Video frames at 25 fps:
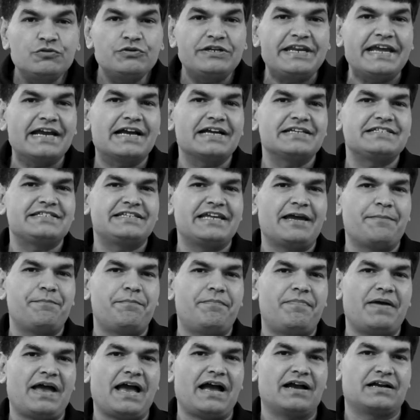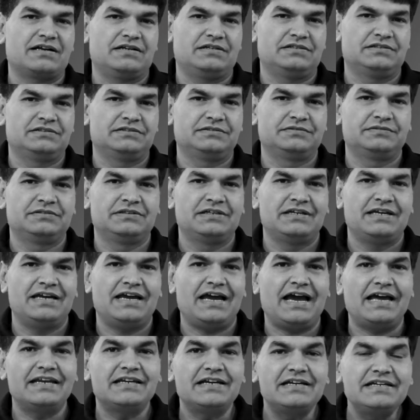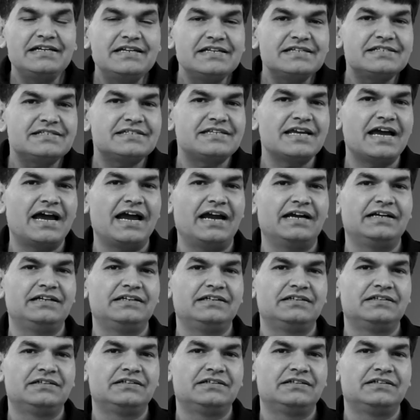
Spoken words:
to take a step back and understand